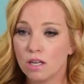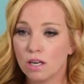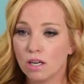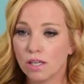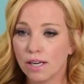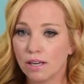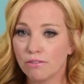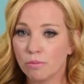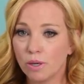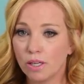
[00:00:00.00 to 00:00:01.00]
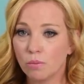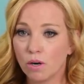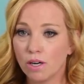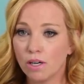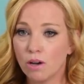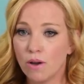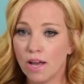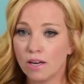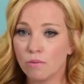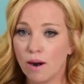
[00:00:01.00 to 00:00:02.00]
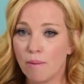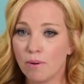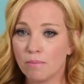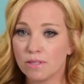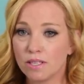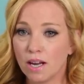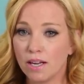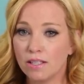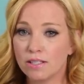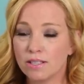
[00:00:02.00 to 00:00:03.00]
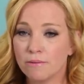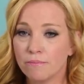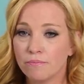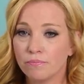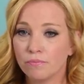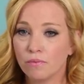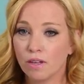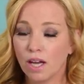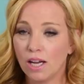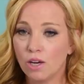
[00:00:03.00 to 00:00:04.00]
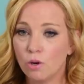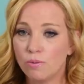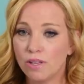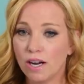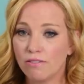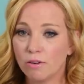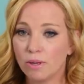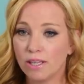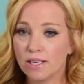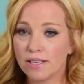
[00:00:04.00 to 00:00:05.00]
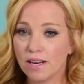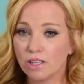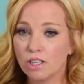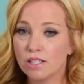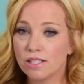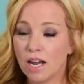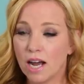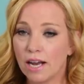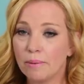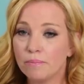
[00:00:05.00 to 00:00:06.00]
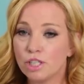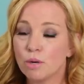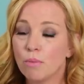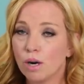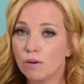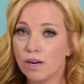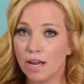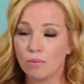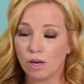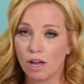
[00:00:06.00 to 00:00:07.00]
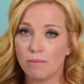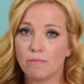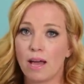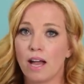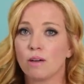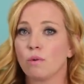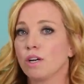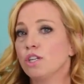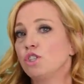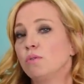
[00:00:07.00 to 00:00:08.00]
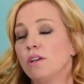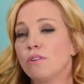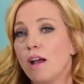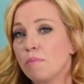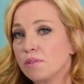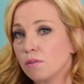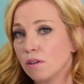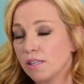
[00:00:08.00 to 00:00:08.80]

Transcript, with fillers: All right, everybody, we're gonna go ahead and wrap up tonight. I hope that everybody has had a good time. Tomorrow night, we're coming back and we're gonna do another episode on